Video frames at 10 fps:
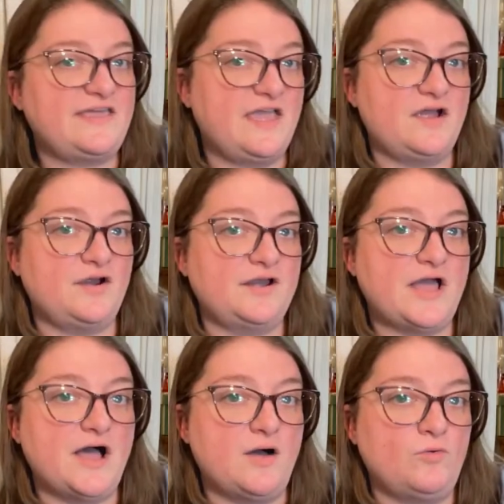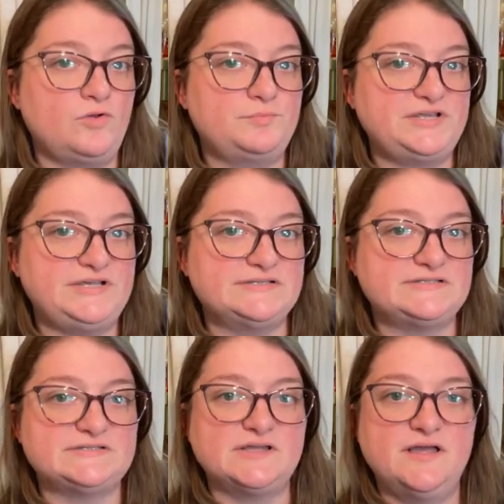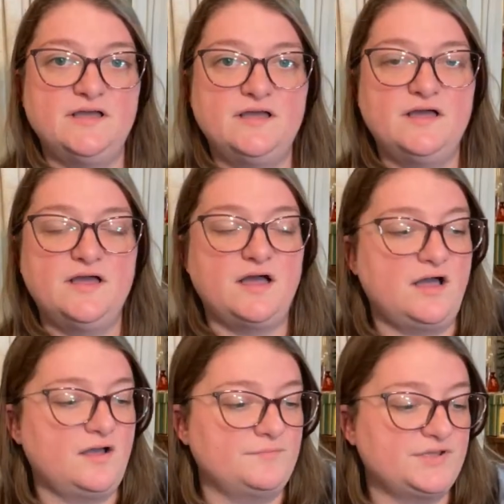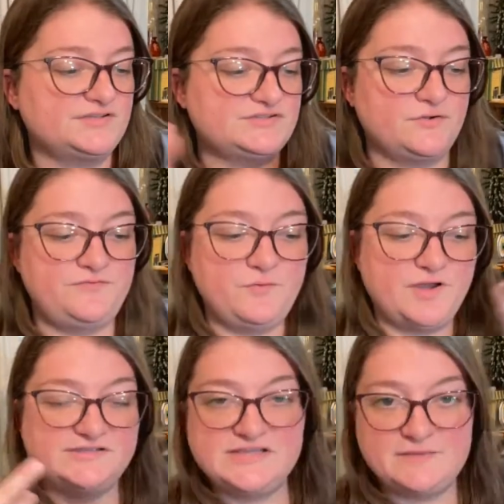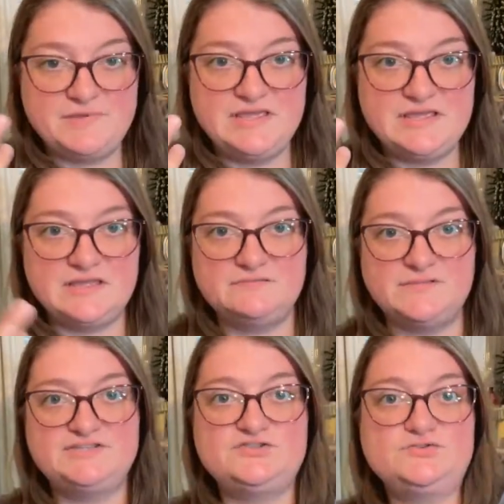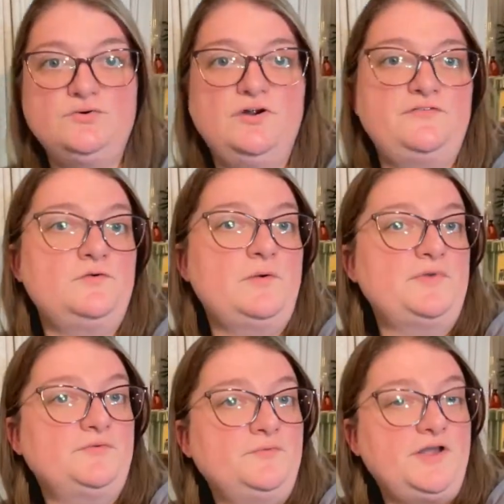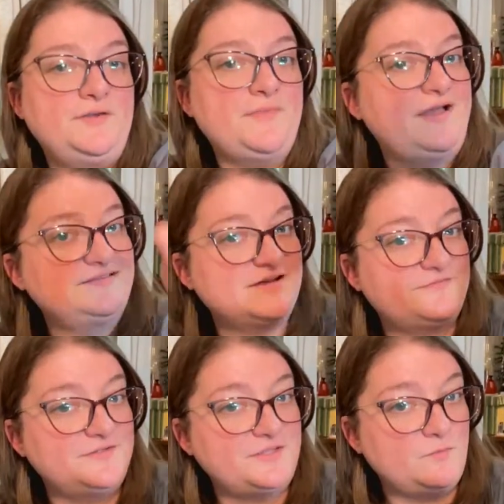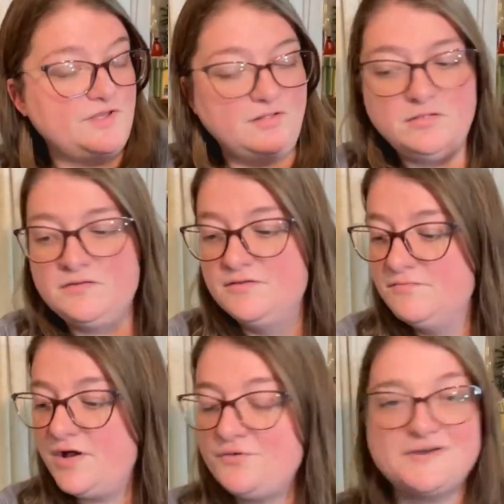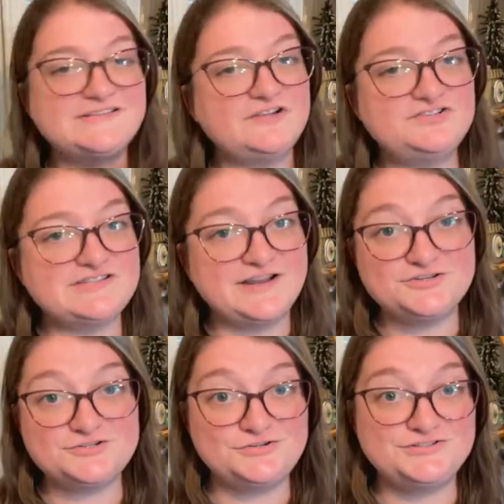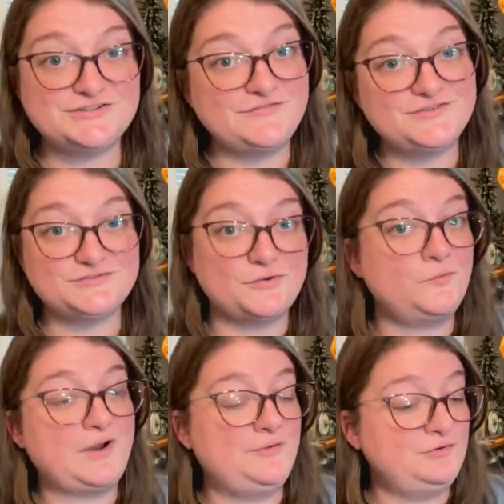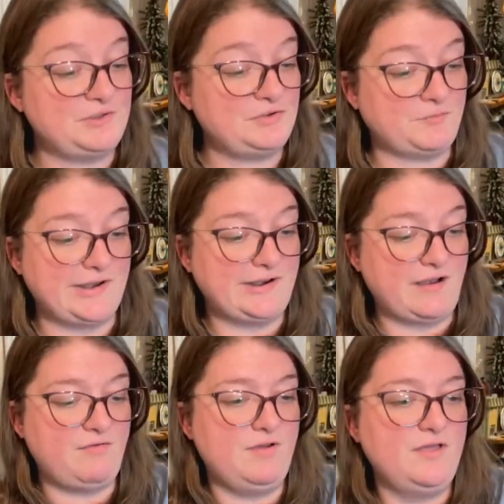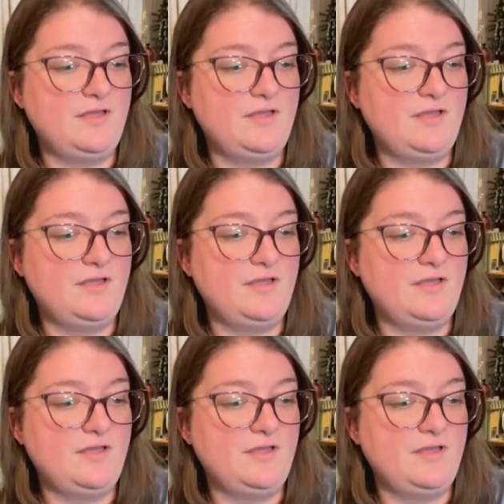that Karen Howell piece. So if you want to take a peek in my store, if you want me to run them, I definitely will. Otherwise, I'll just kind of show you stuff that's around me right now.